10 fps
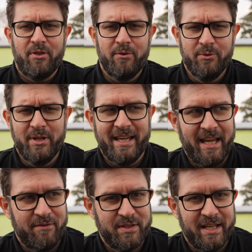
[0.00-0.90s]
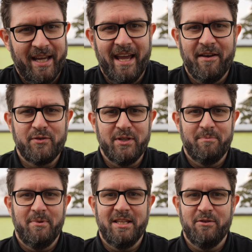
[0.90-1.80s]
through the caves. I have to
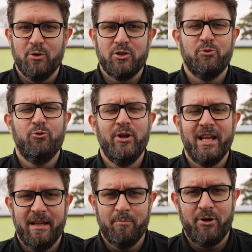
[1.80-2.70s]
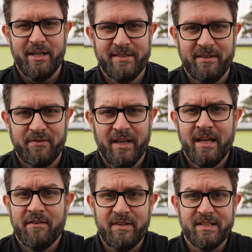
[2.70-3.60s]
admit it was really impressive.
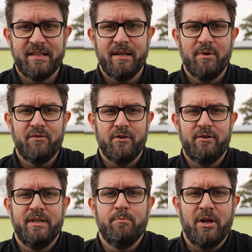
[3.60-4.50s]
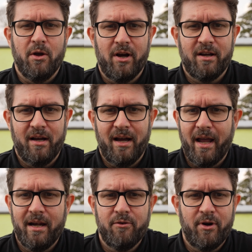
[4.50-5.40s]
Visit them if you are in Mallorca,
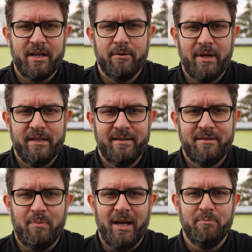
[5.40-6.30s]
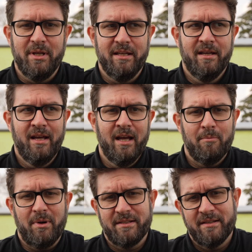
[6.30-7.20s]
highly recommended by me.
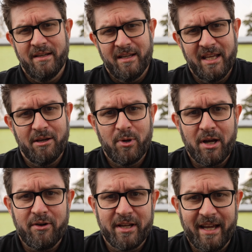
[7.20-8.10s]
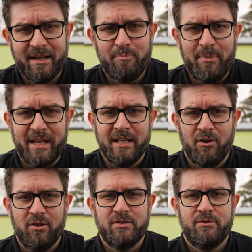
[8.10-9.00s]
But here we are again back in
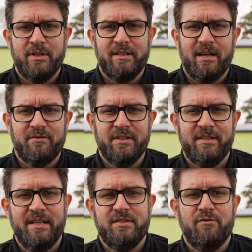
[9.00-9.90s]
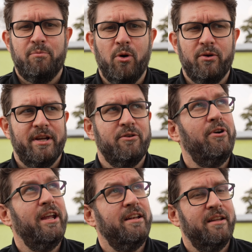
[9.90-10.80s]
Austria, and after days of pouring
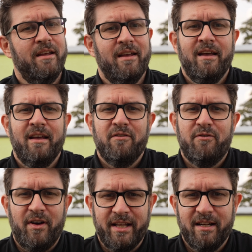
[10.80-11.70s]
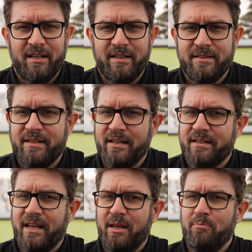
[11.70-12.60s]
rain, finally the sun
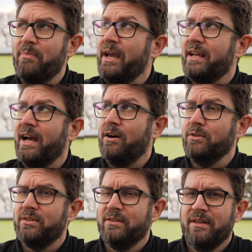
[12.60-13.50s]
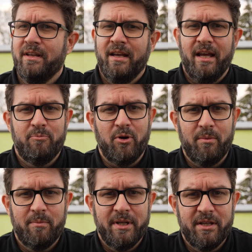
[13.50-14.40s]
came back out. And
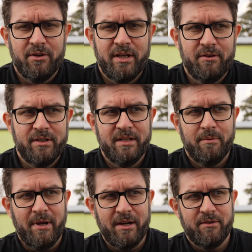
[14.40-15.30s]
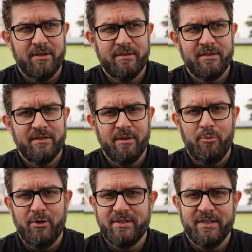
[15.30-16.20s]
probably you hear it in the background, the
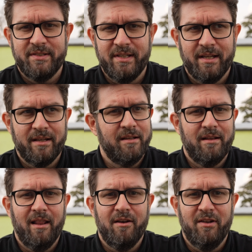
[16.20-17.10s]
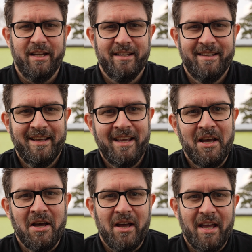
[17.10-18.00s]
birds are singing lovely.
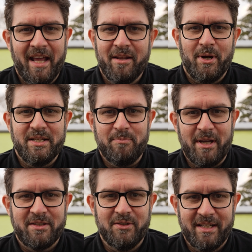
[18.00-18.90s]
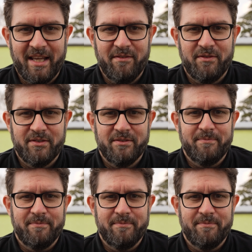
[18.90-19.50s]
Anyways, back to the caves.